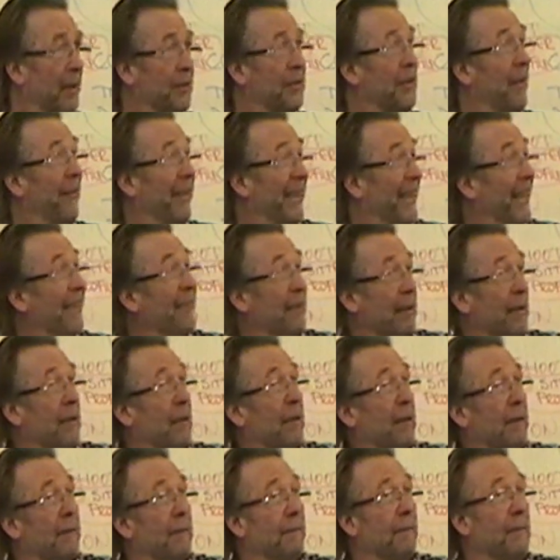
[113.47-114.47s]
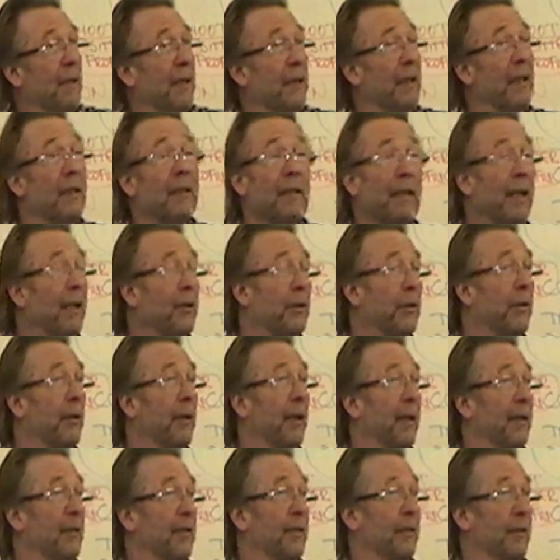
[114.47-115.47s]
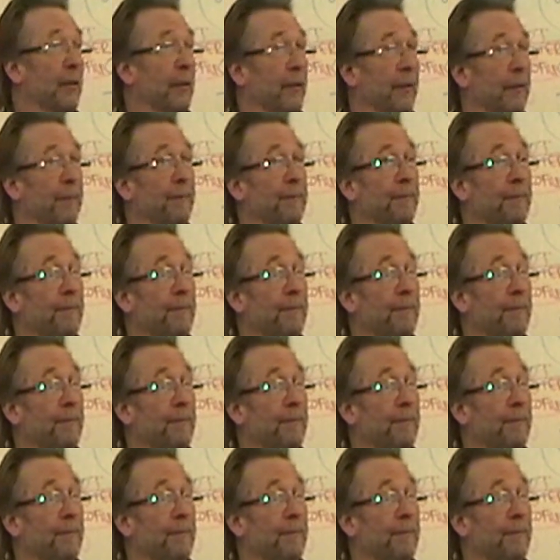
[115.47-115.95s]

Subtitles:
So I didn't go to art school.